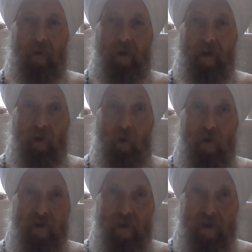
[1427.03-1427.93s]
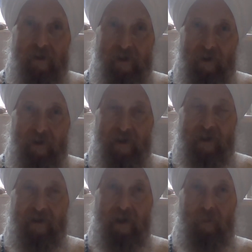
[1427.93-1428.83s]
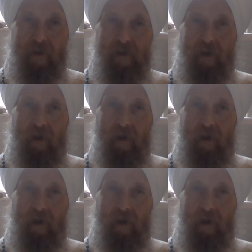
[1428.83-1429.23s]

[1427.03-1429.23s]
he noticed that Siri Singh Sahib was